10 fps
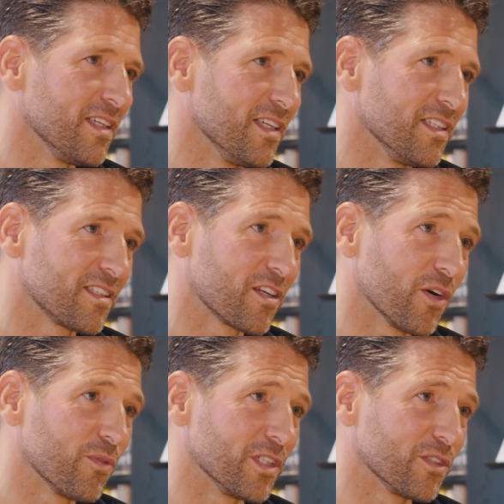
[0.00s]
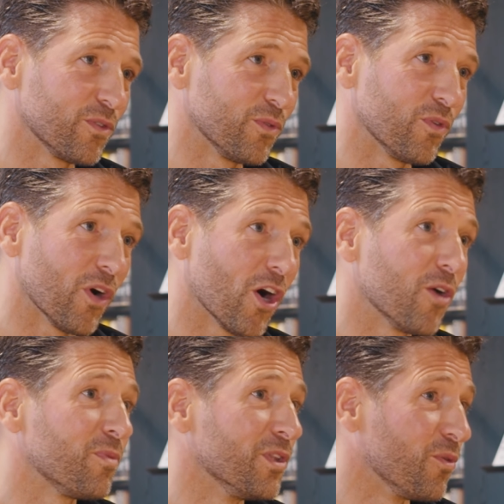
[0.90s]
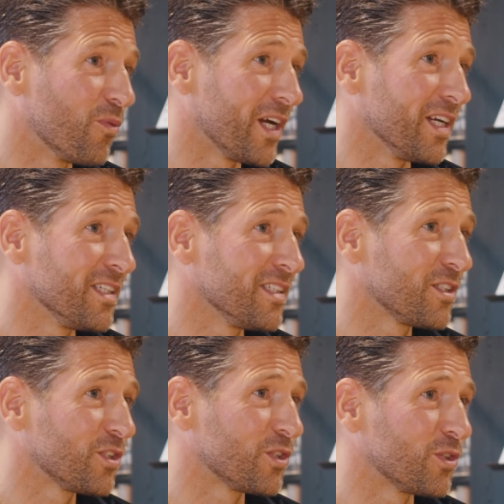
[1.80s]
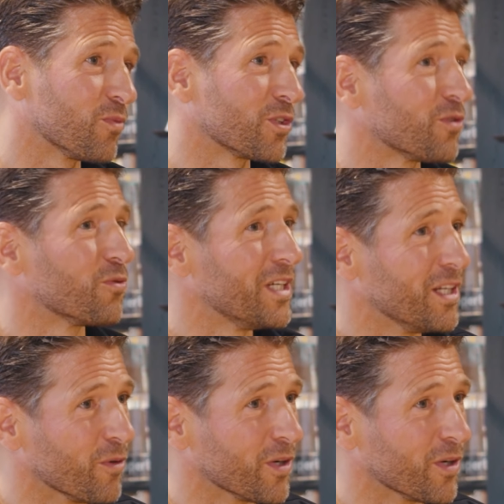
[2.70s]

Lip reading: is going to open the way to what you really